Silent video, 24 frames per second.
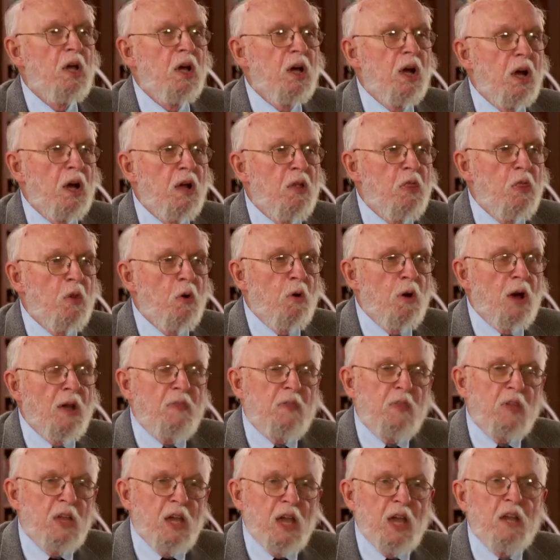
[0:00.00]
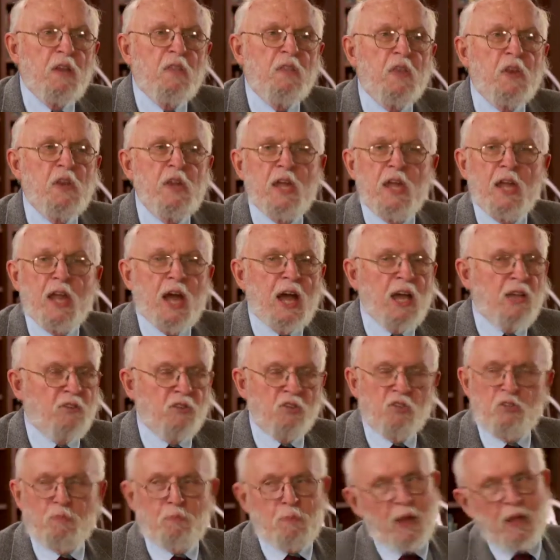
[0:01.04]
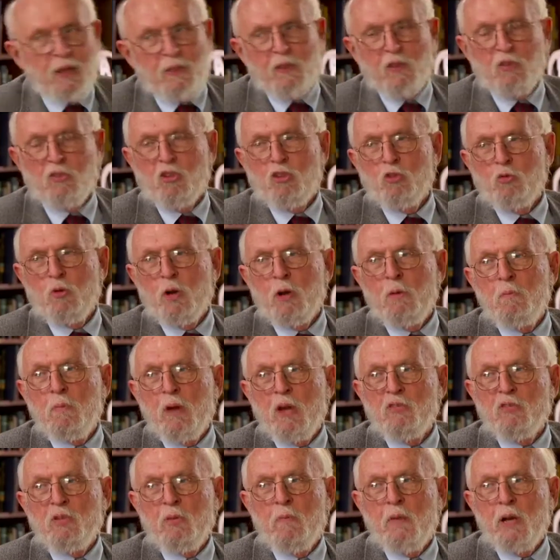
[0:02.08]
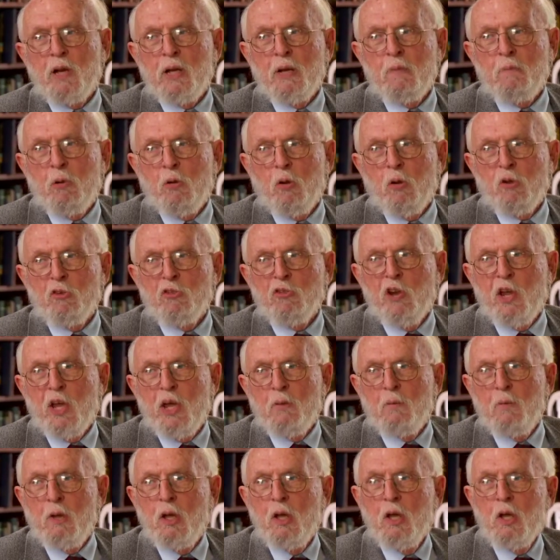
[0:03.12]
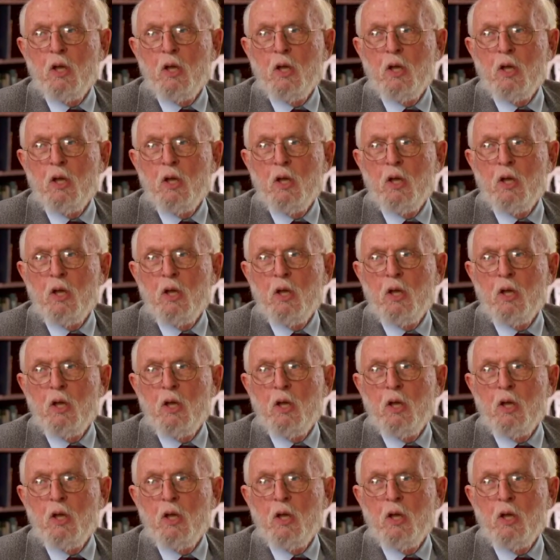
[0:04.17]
Uh, though at the end of the day, I suspect this is written by somebody in Paul's name.